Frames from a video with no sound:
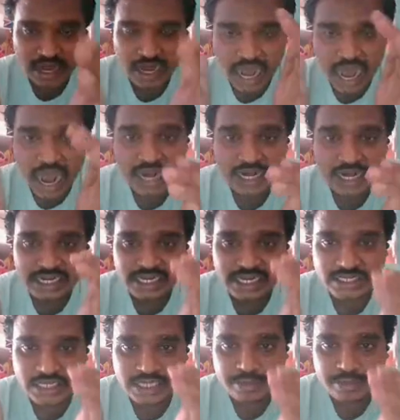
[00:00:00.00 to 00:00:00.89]
if we are
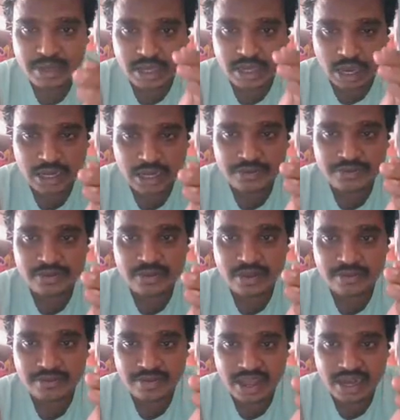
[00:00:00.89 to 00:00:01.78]
not disturbing
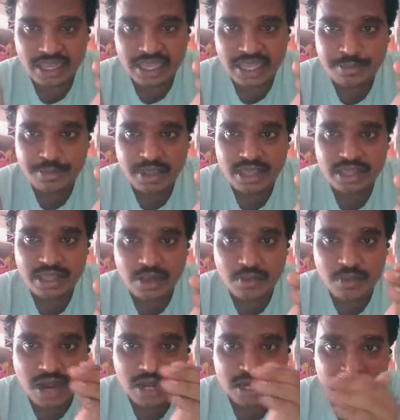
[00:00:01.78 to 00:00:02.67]
and we are
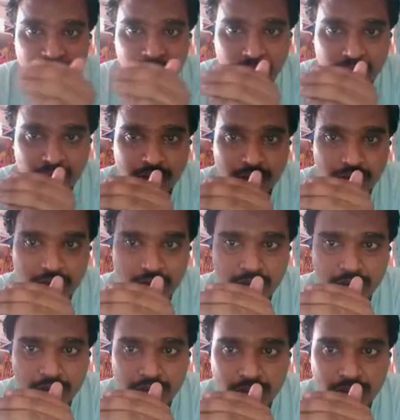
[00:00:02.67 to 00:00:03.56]
keeping the water